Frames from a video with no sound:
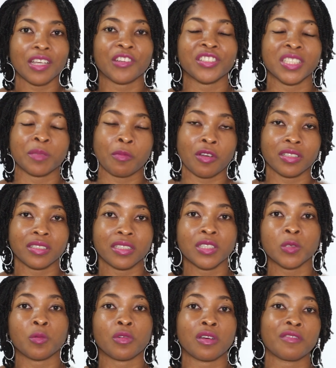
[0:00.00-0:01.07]
their
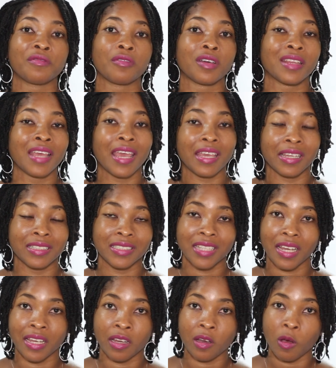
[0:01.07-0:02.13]
responses were for their
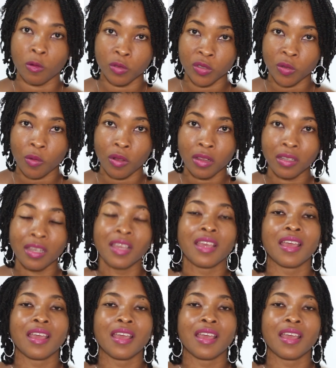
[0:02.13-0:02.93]
entire household,